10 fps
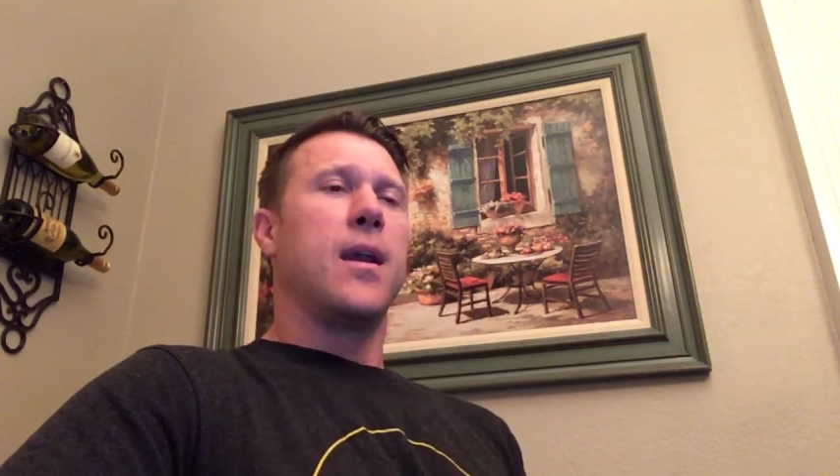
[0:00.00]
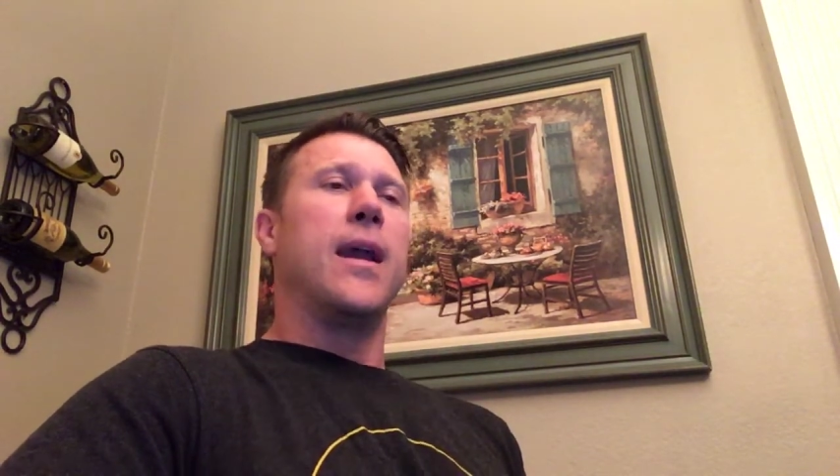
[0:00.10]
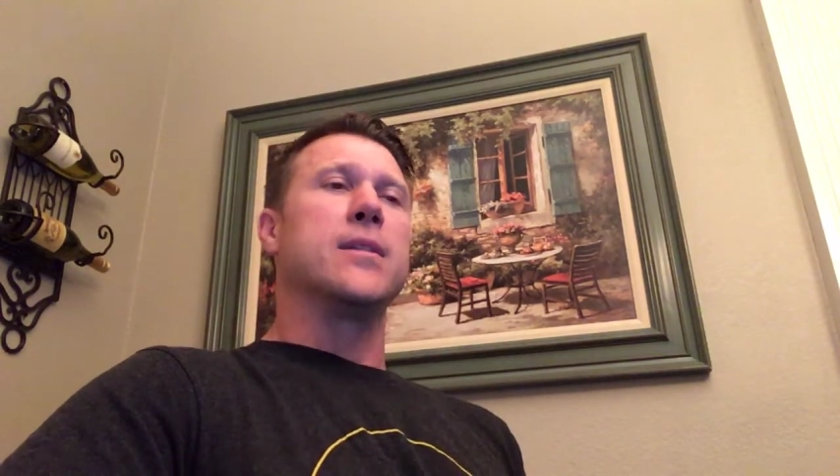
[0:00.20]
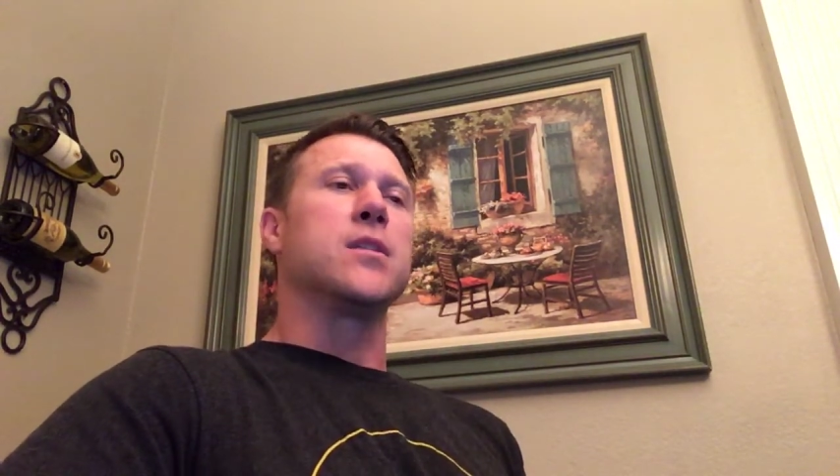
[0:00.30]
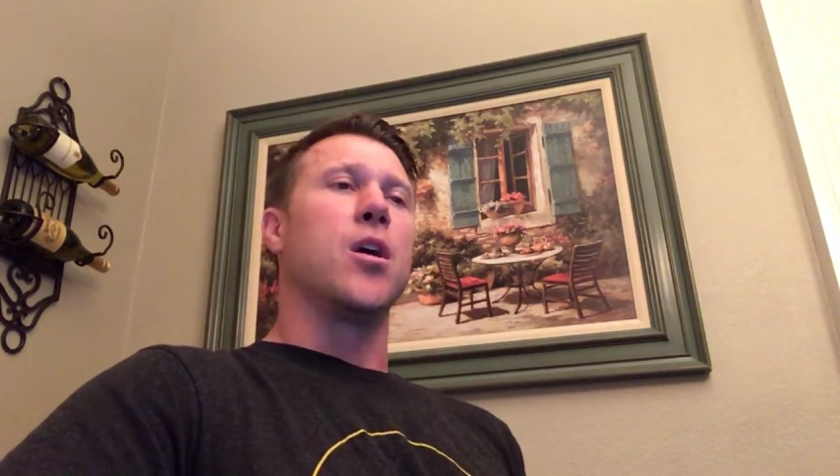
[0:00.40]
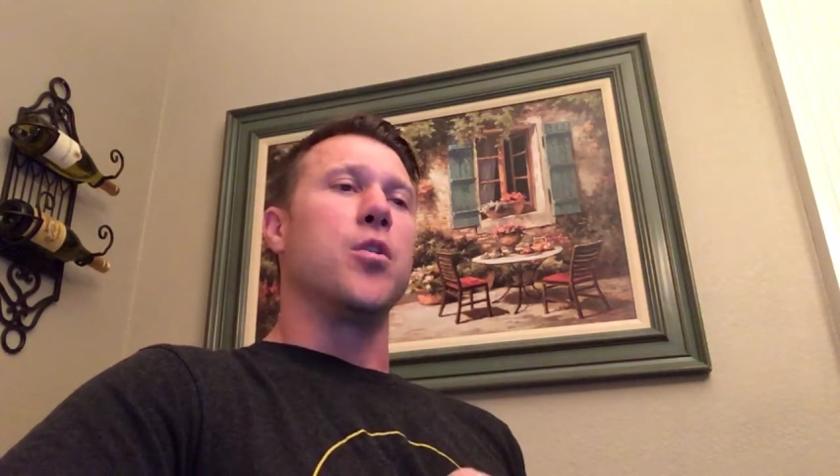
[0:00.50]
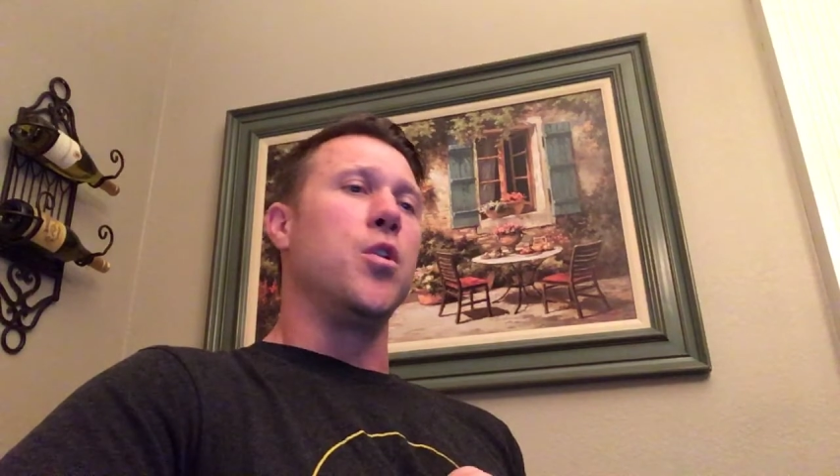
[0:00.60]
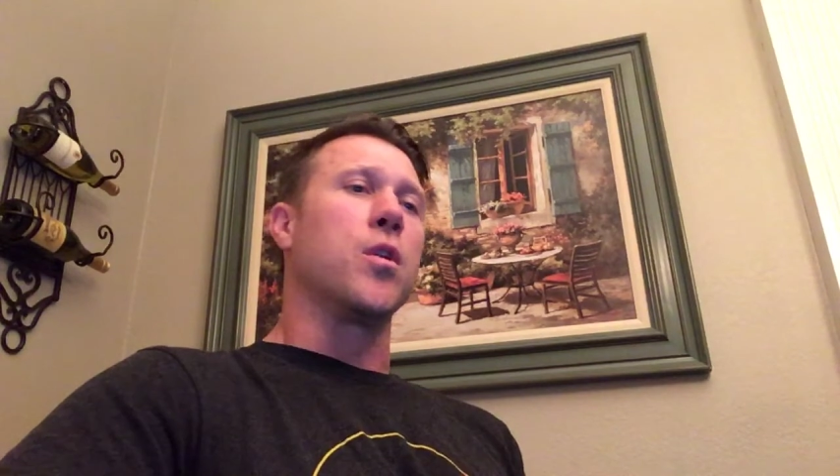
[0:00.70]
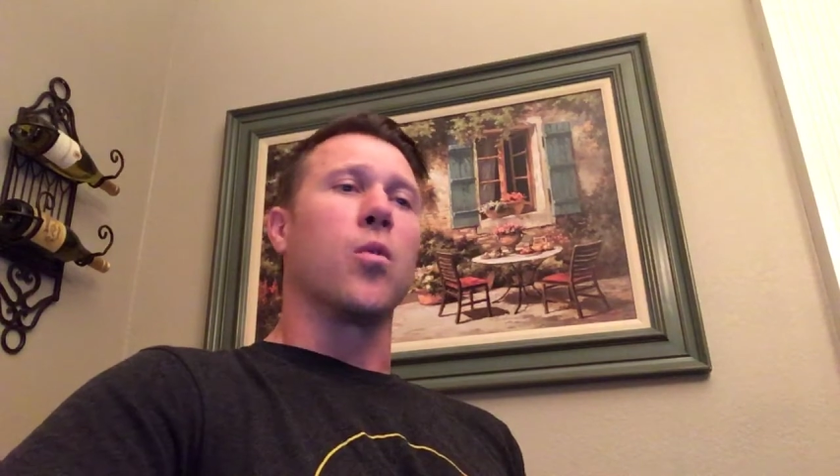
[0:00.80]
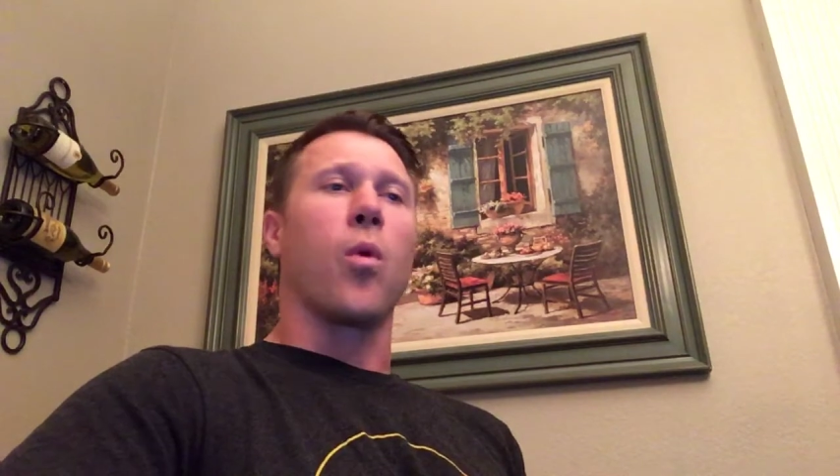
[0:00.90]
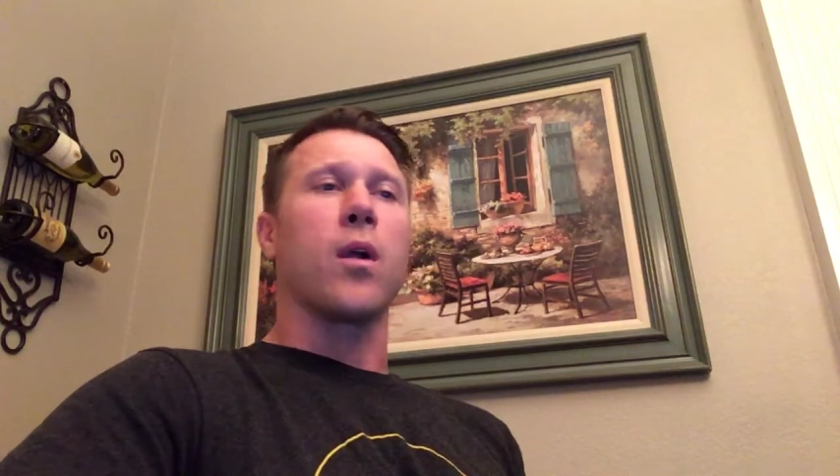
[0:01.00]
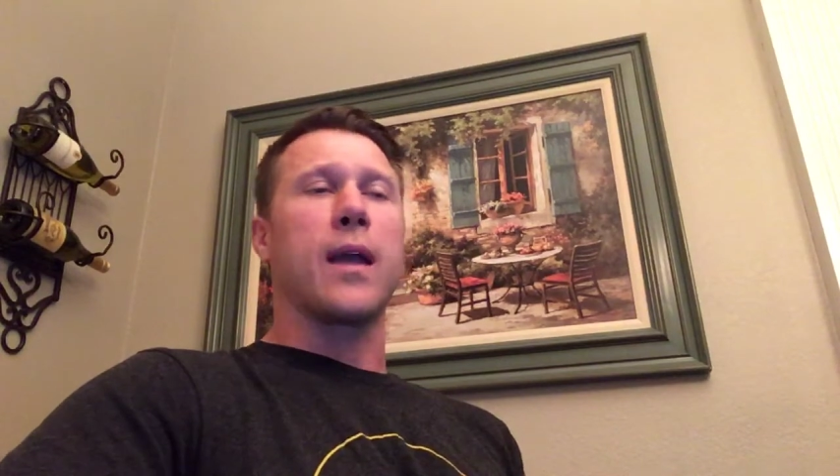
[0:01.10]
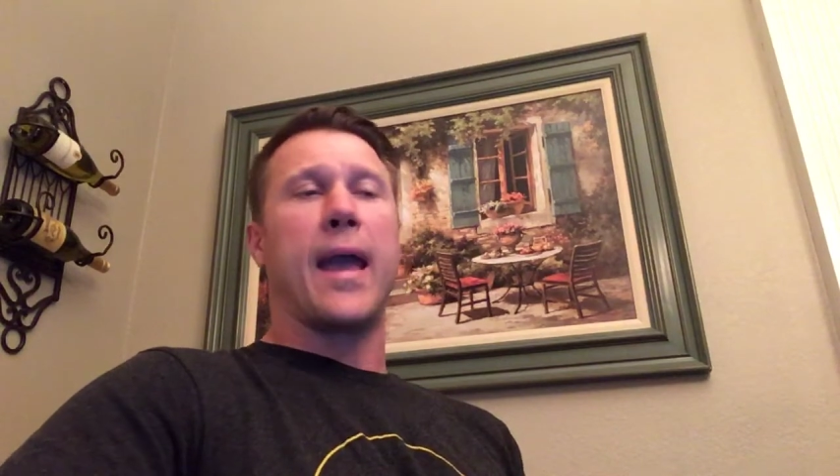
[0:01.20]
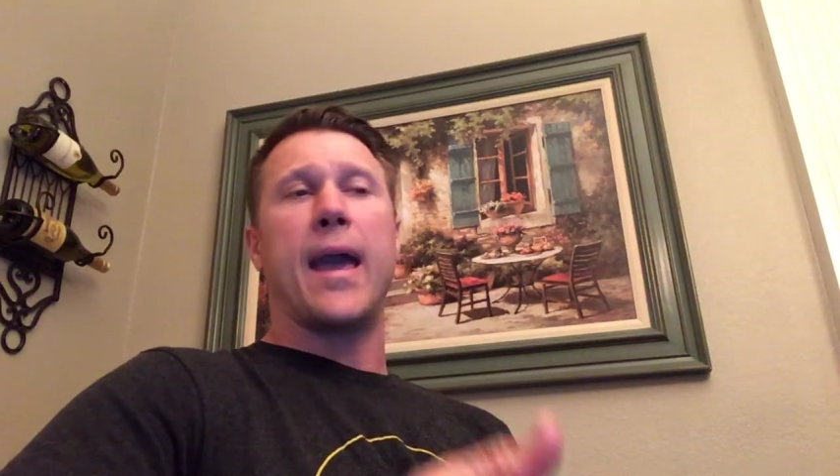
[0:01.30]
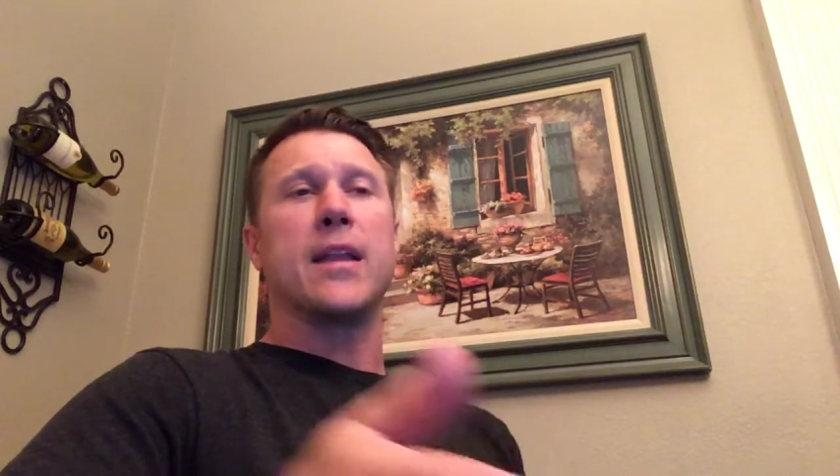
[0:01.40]
And so you can work
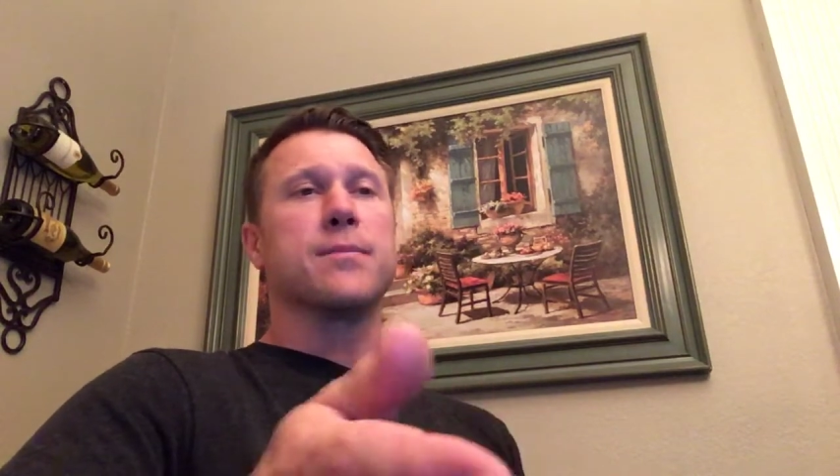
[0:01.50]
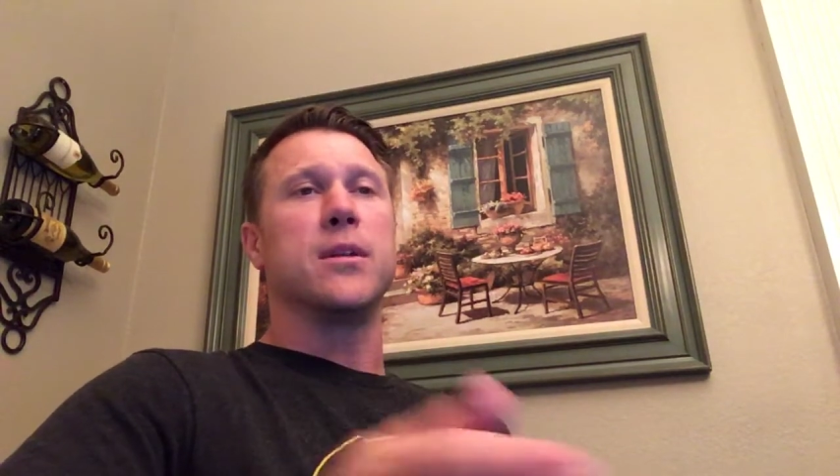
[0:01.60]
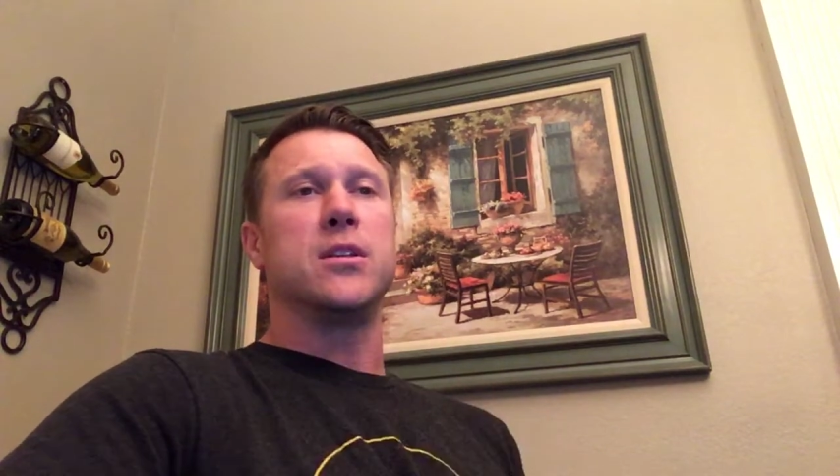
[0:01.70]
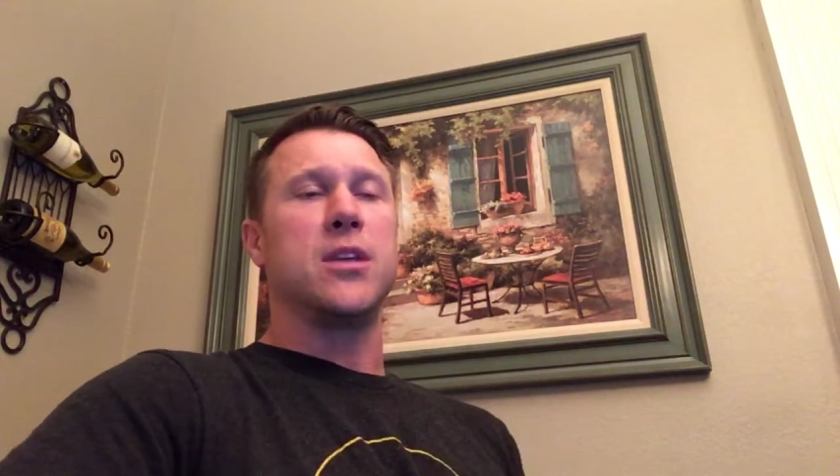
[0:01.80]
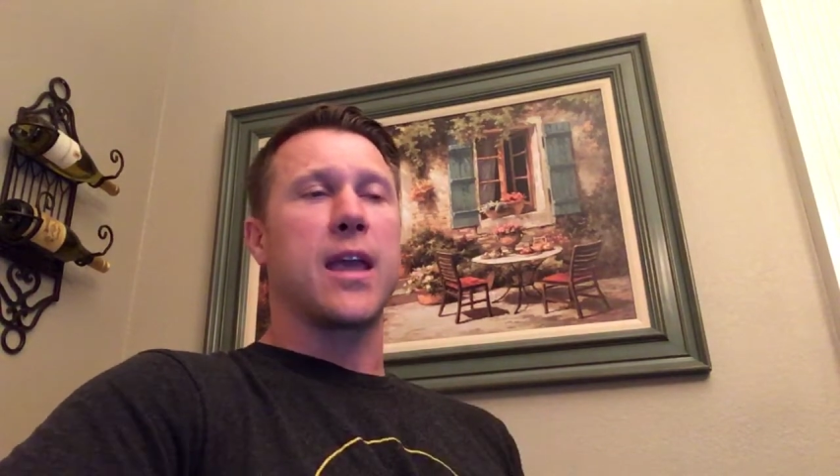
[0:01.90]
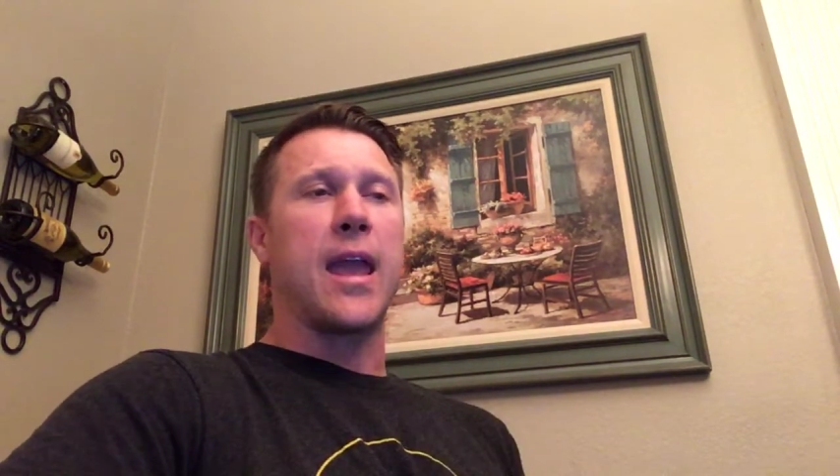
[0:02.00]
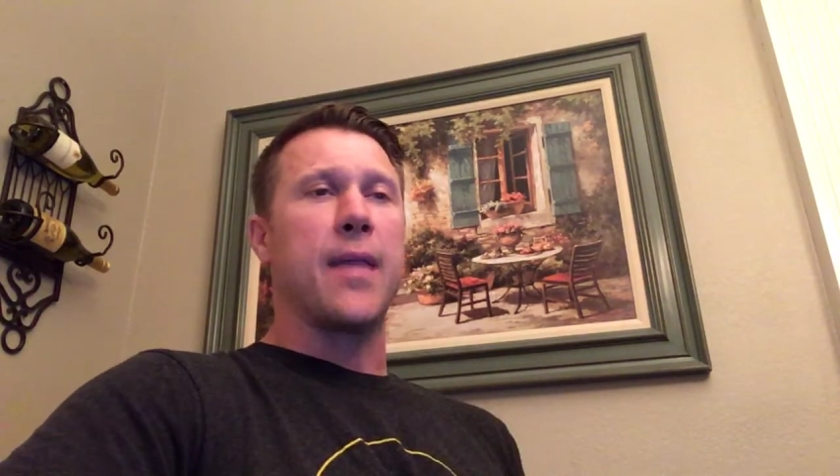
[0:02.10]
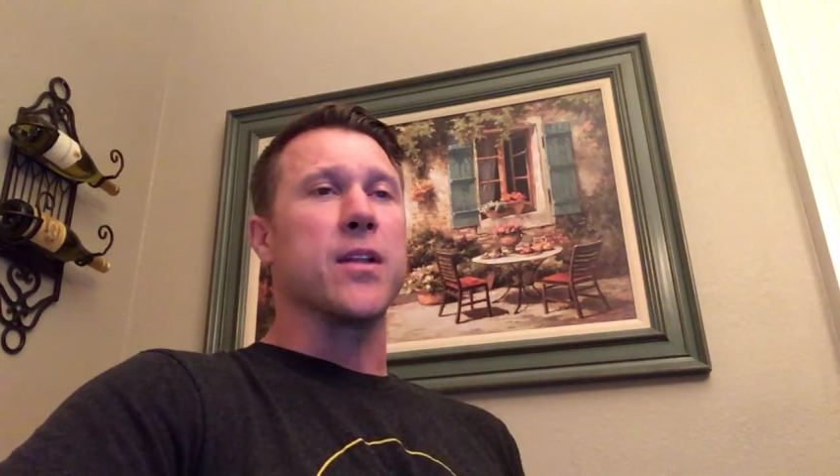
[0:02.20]
ahead as much as you can.